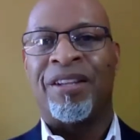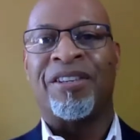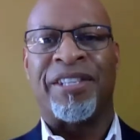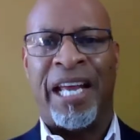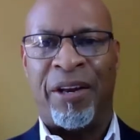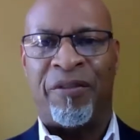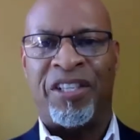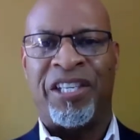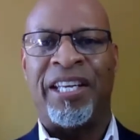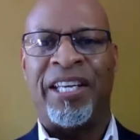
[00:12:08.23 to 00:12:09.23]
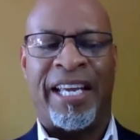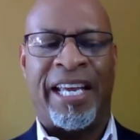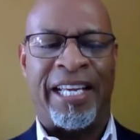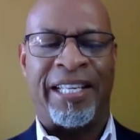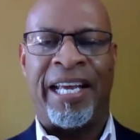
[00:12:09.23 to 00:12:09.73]
The state of Virginia
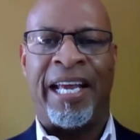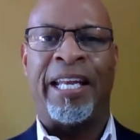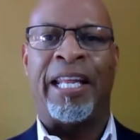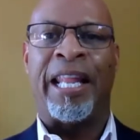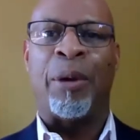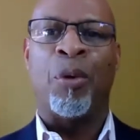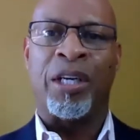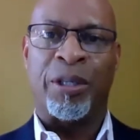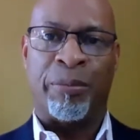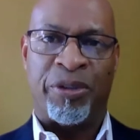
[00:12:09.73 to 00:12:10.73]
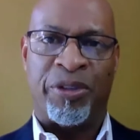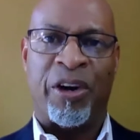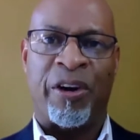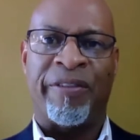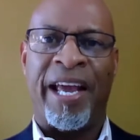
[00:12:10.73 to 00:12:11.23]
kicked in and they wanted to
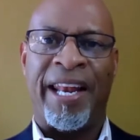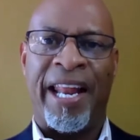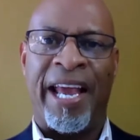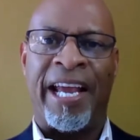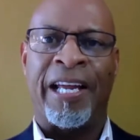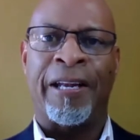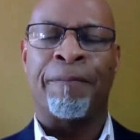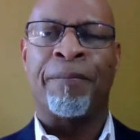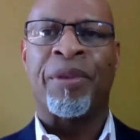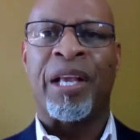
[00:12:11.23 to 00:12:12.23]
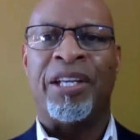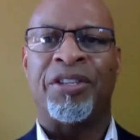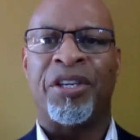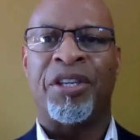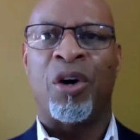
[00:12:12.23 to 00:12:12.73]
preserve that land. And
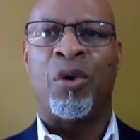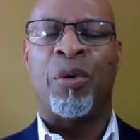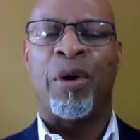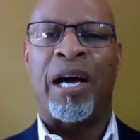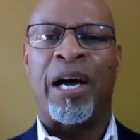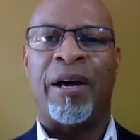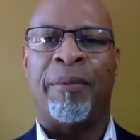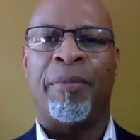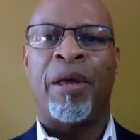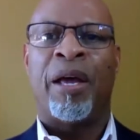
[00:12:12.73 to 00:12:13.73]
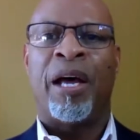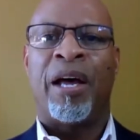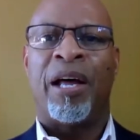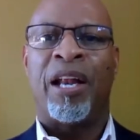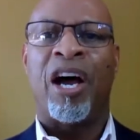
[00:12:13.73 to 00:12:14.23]
so um,
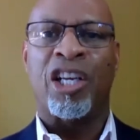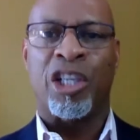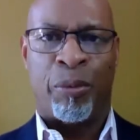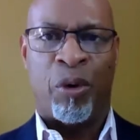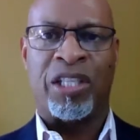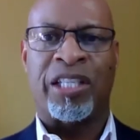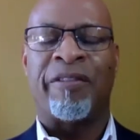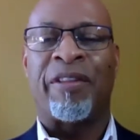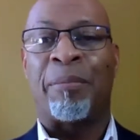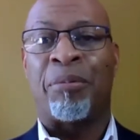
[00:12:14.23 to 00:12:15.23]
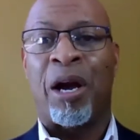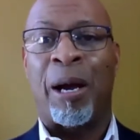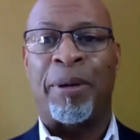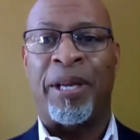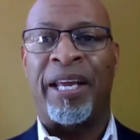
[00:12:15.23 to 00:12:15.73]
a large portion of that
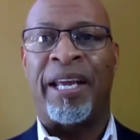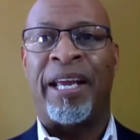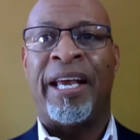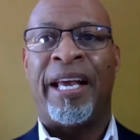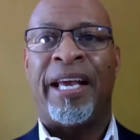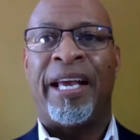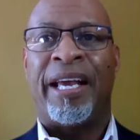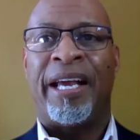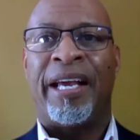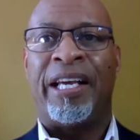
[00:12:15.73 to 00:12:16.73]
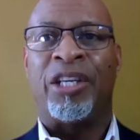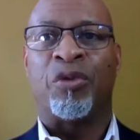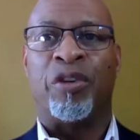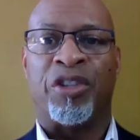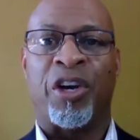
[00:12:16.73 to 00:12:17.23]
property
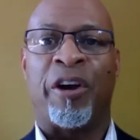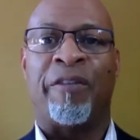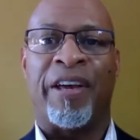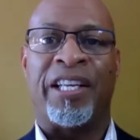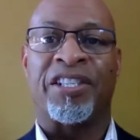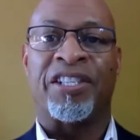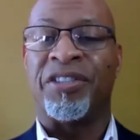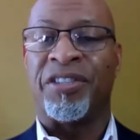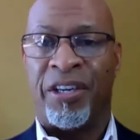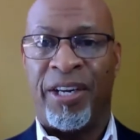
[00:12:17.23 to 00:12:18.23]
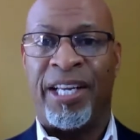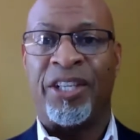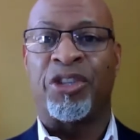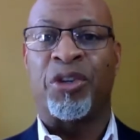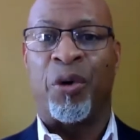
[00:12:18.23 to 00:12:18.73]
is reserved and is considered
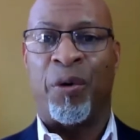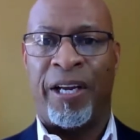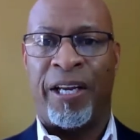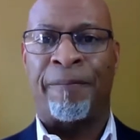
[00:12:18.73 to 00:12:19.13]
historic.